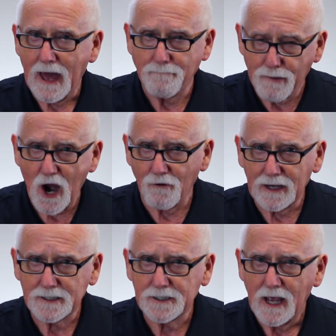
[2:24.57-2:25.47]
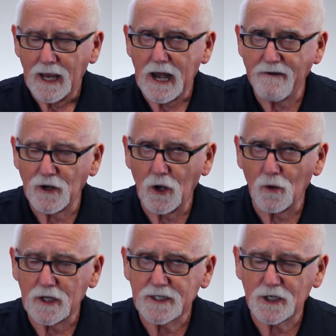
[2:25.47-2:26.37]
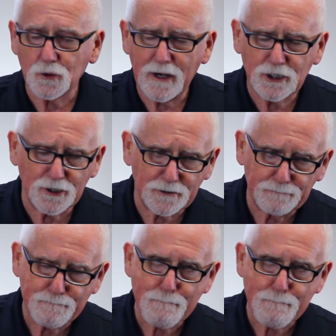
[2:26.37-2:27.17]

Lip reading: and bearings in heavily loaded situations.